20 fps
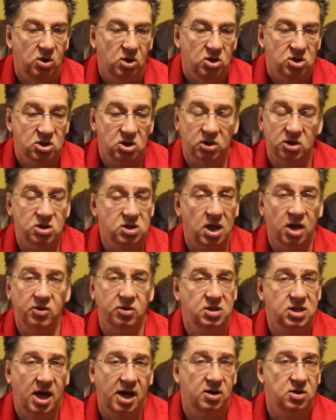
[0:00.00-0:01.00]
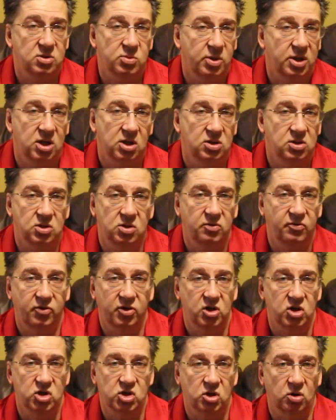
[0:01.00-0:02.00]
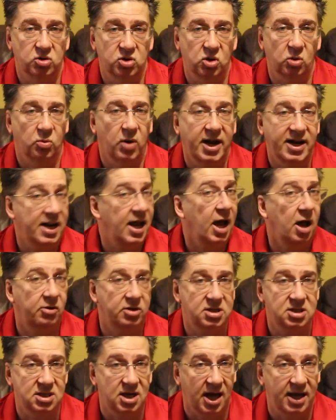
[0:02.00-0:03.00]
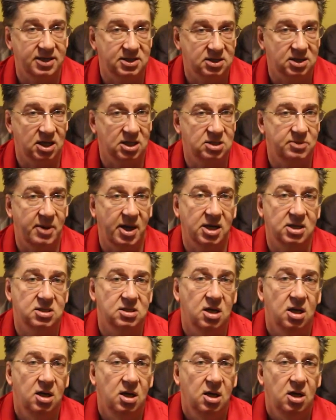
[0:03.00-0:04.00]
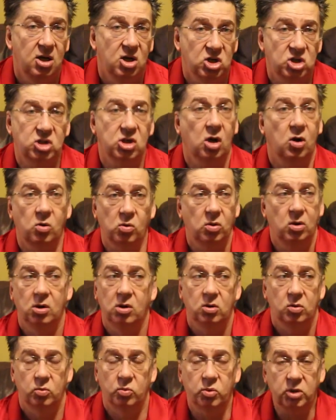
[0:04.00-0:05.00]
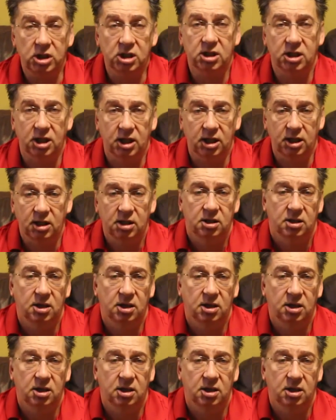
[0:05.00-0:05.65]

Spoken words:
So there's other titles we could do for this show too. Right now it's 9 Suspects. So really,